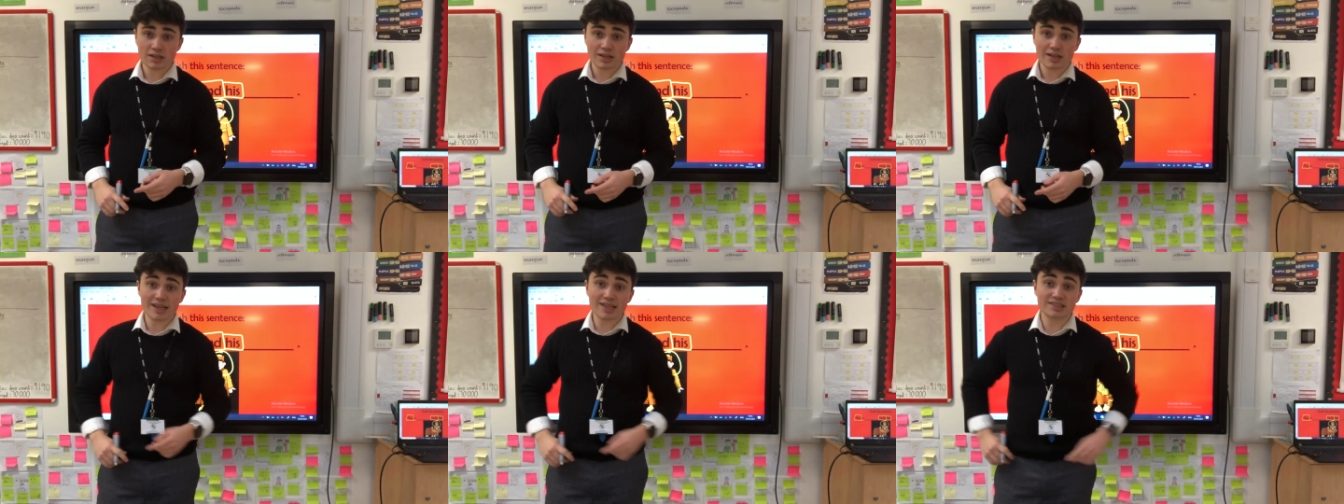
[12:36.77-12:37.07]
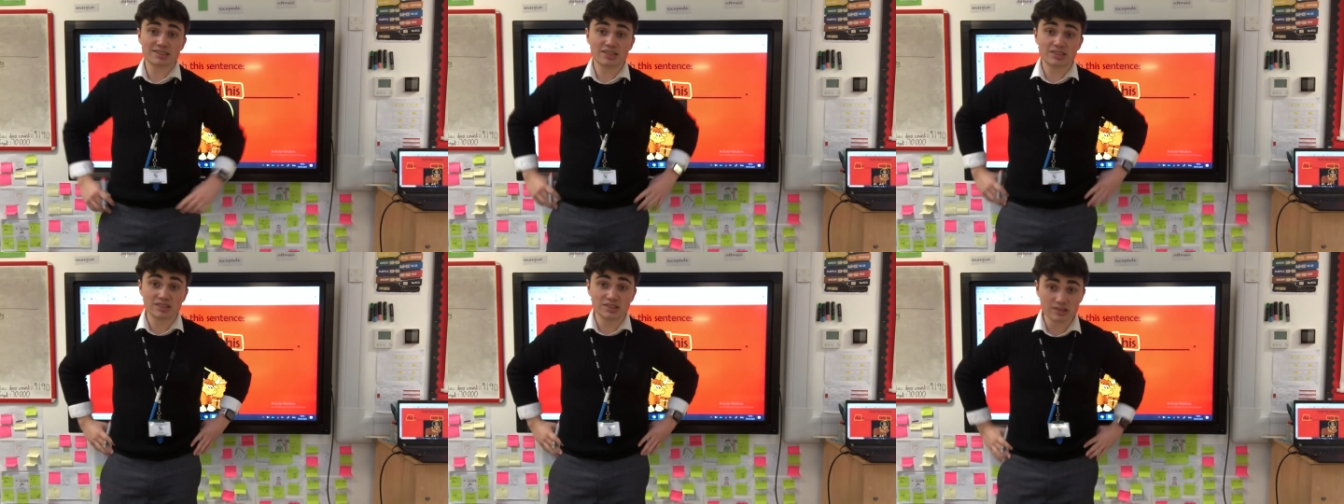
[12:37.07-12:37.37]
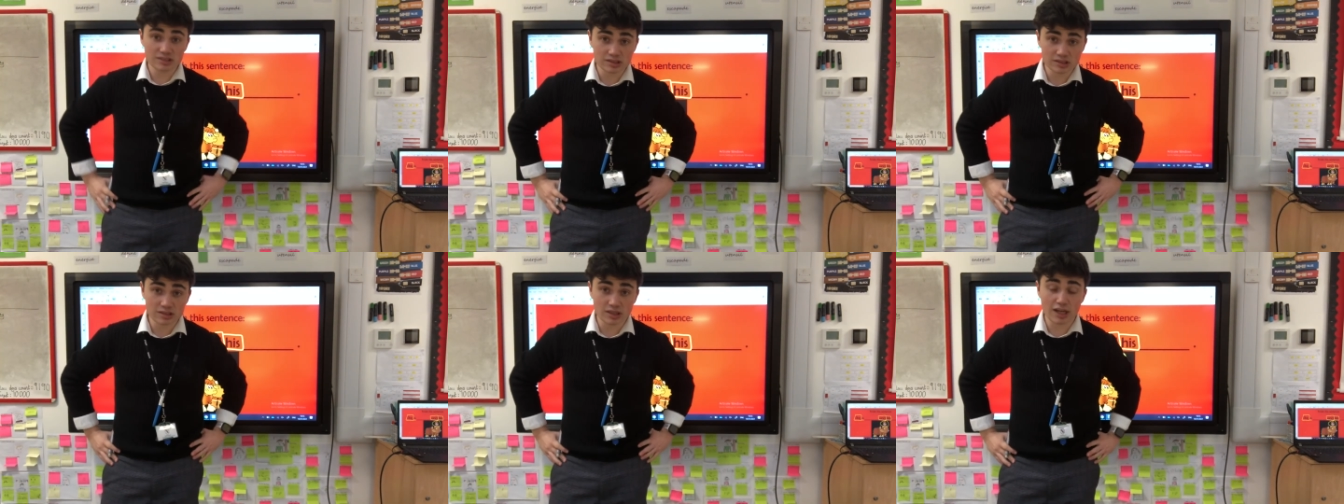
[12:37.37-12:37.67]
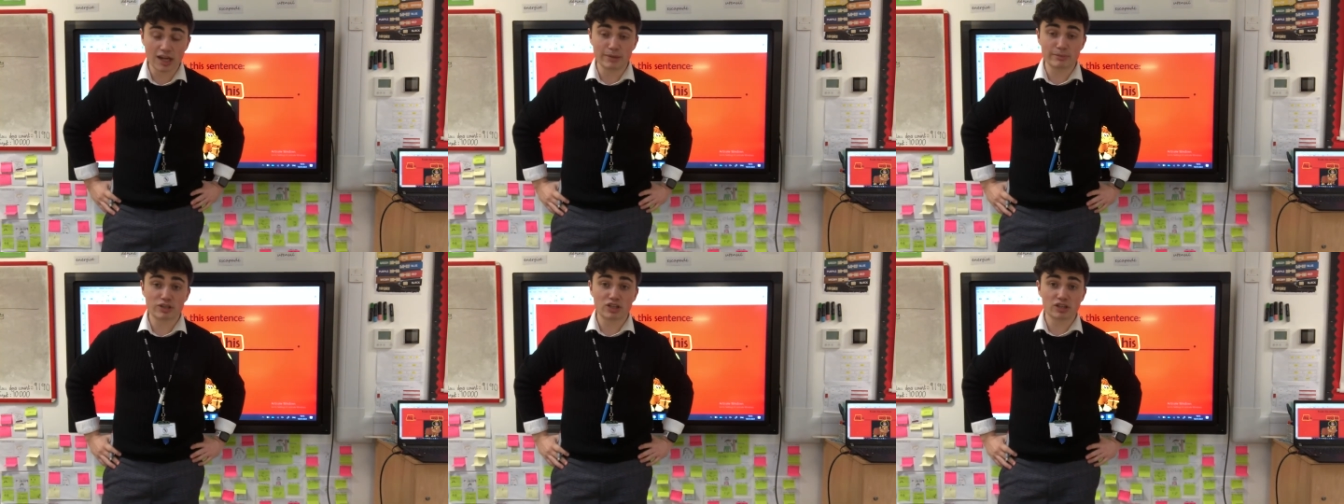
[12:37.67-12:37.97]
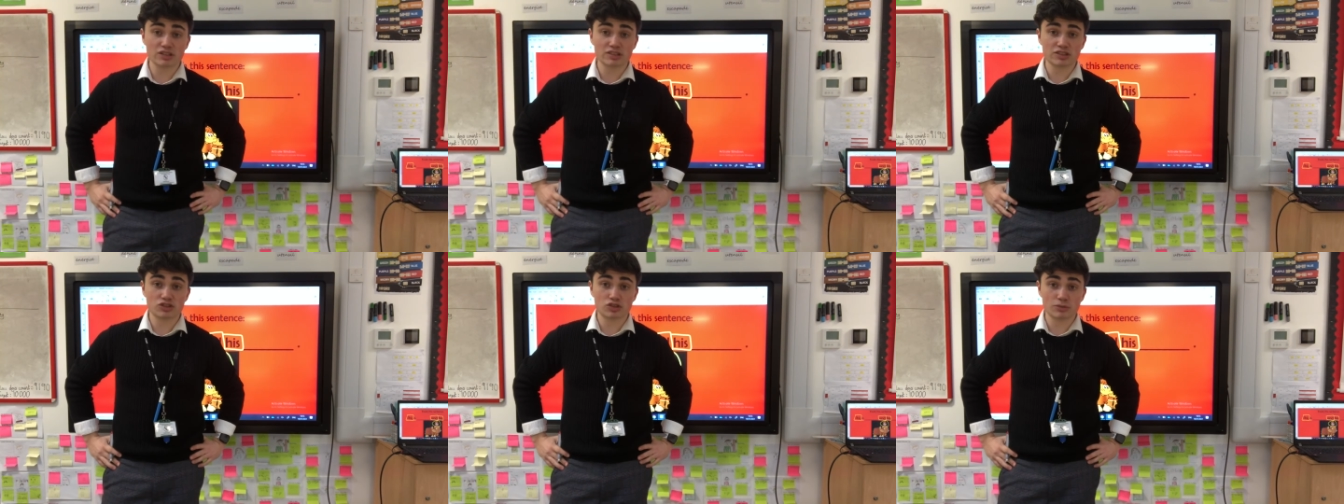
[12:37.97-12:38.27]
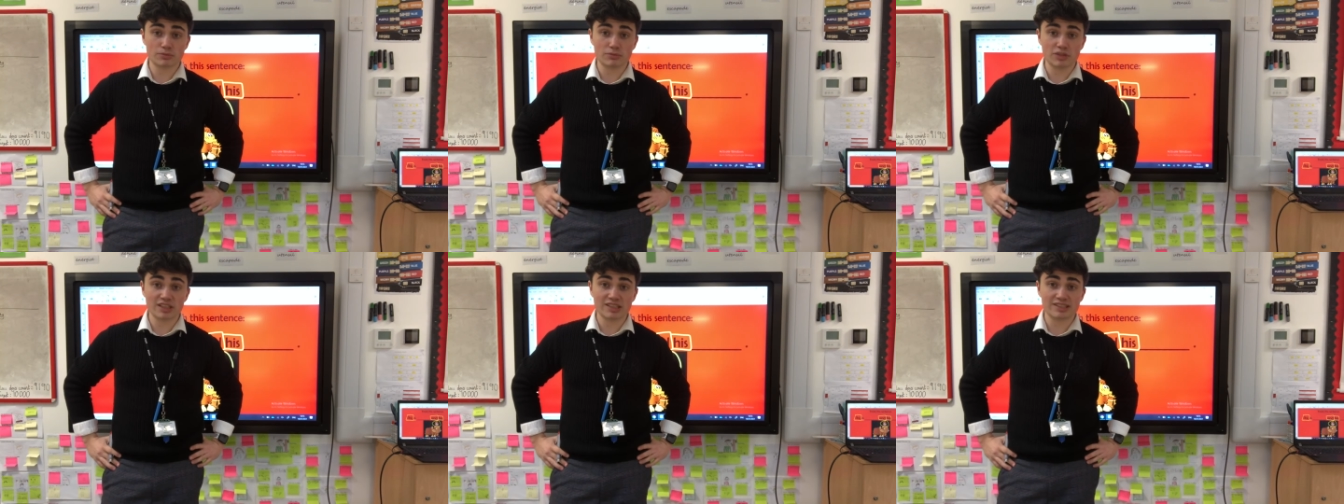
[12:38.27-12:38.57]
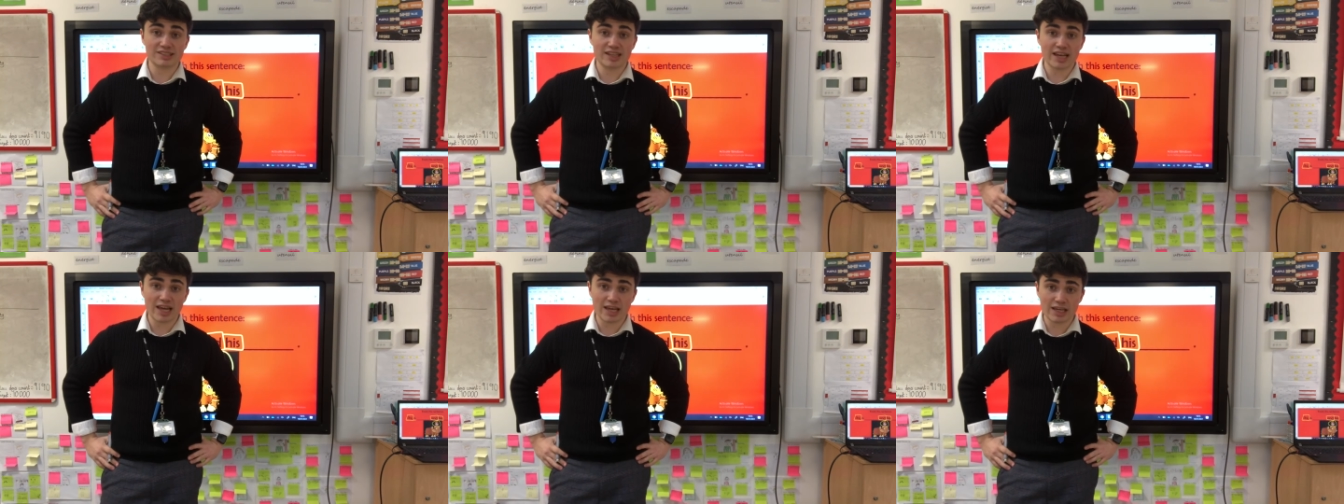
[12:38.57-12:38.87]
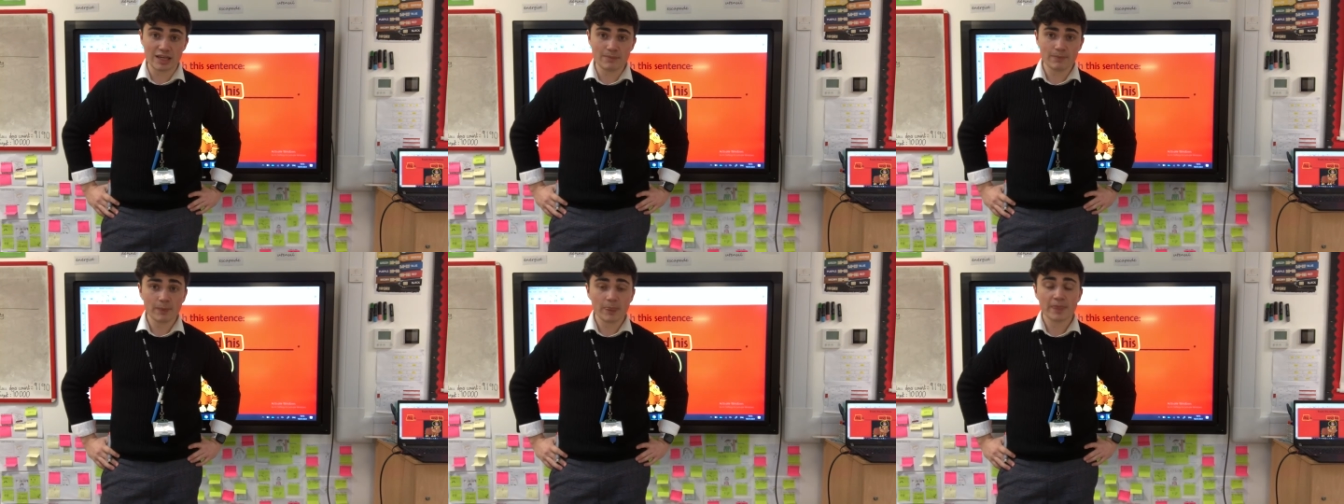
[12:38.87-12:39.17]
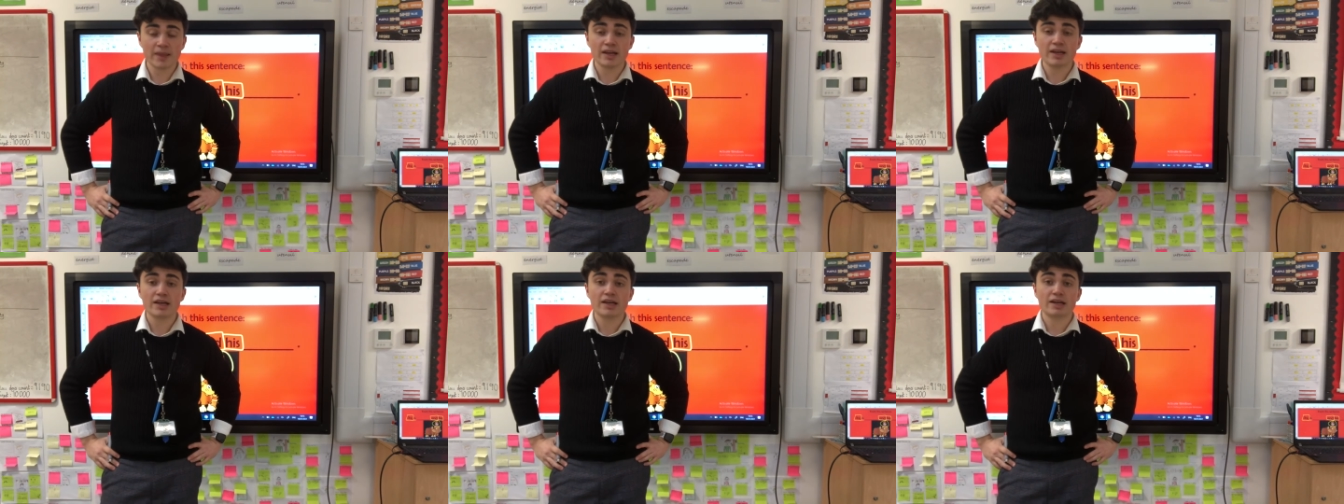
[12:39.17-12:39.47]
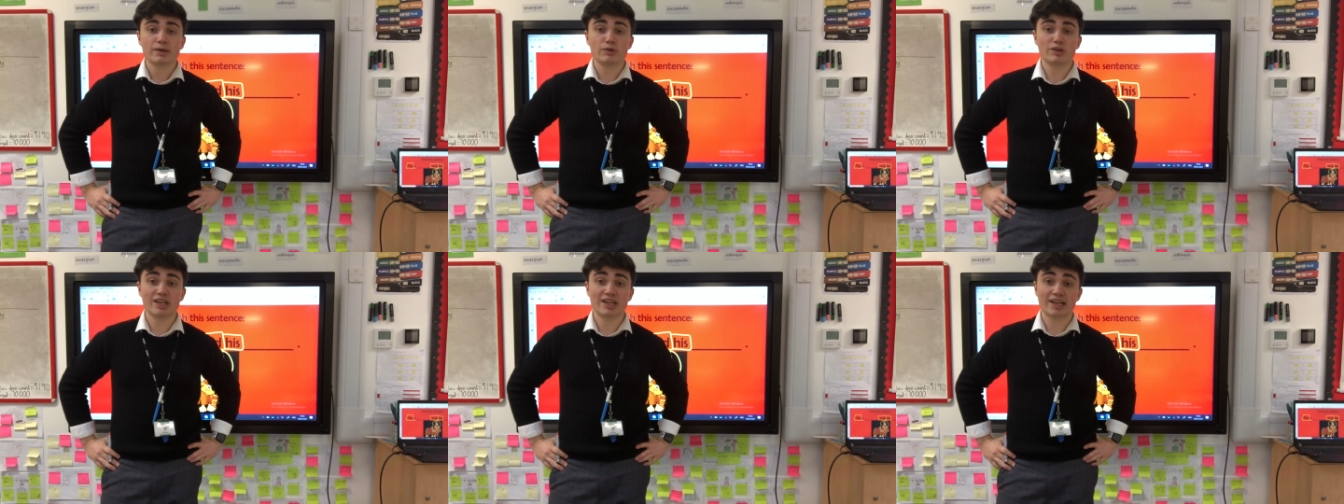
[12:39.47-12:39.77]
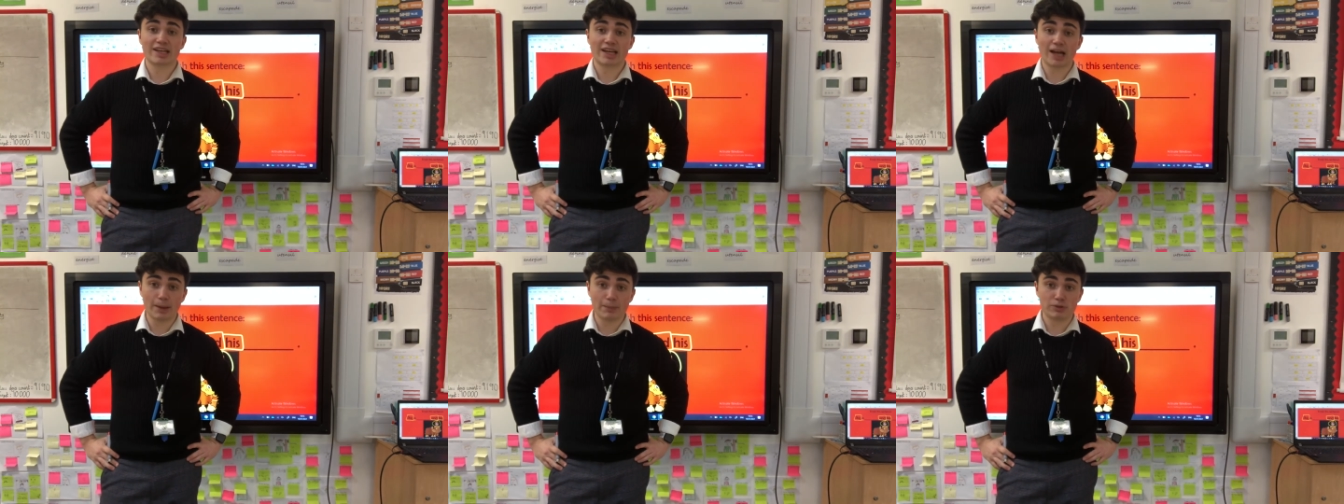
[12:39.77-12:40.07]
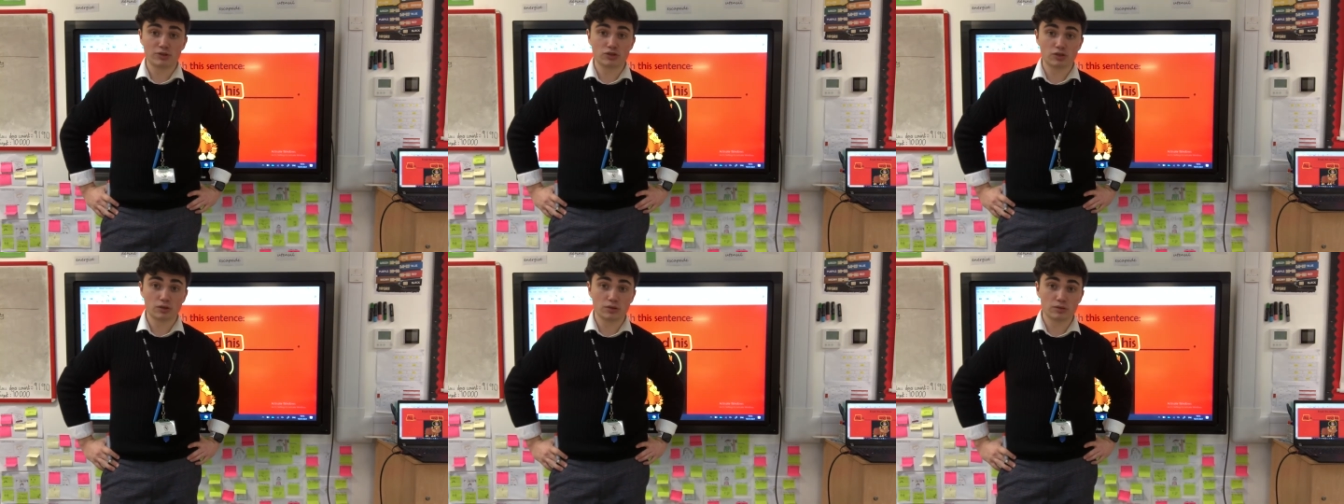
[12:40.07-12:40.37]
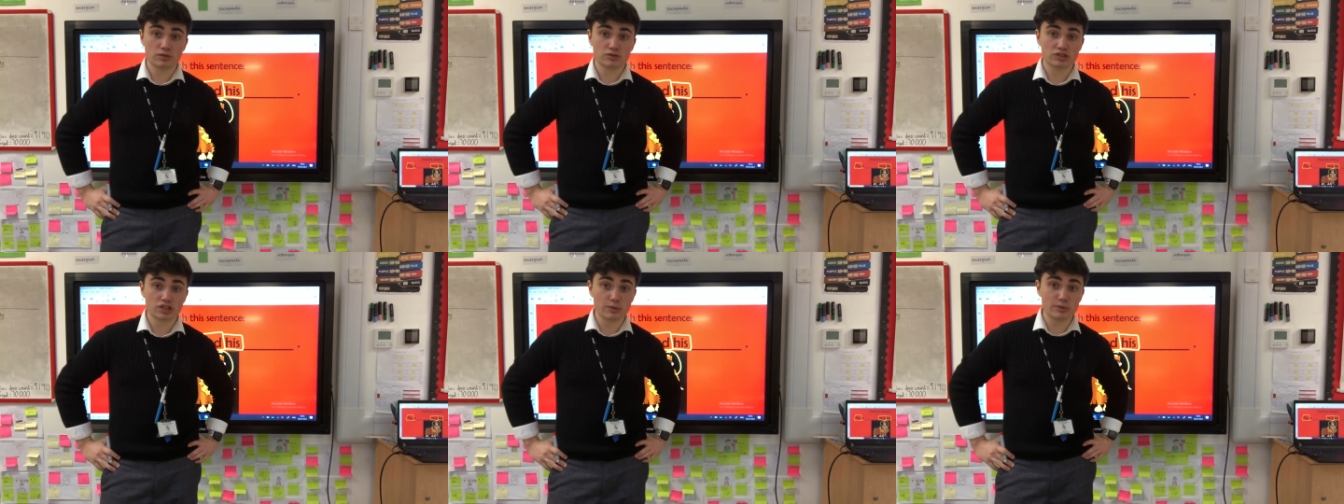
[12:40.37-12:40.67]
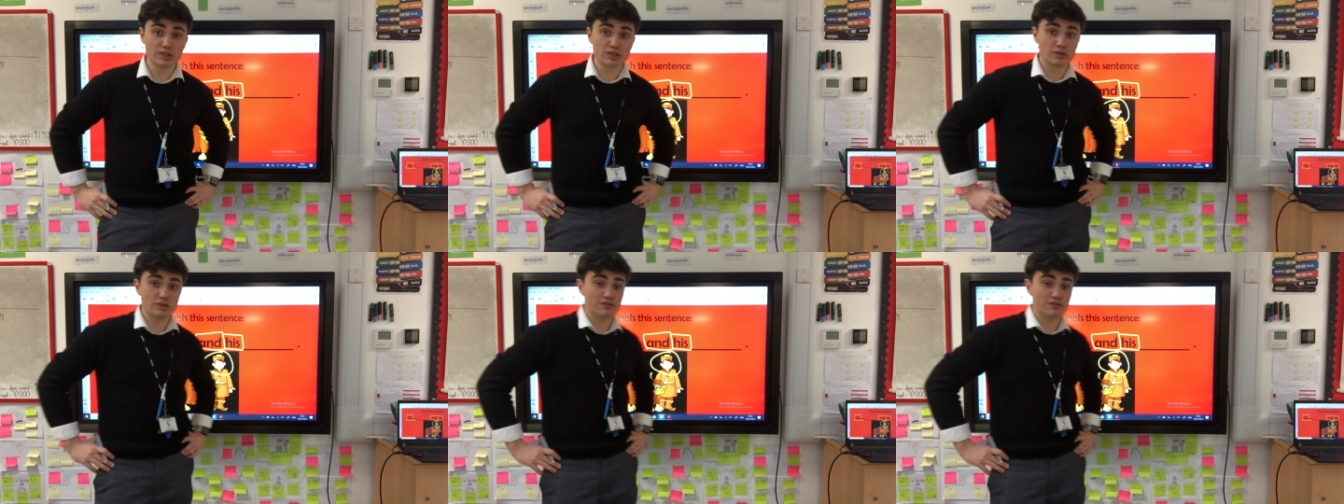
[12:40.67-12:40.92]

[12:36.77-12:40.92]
it's a z and because it's somebody's name we need a capital. So we do the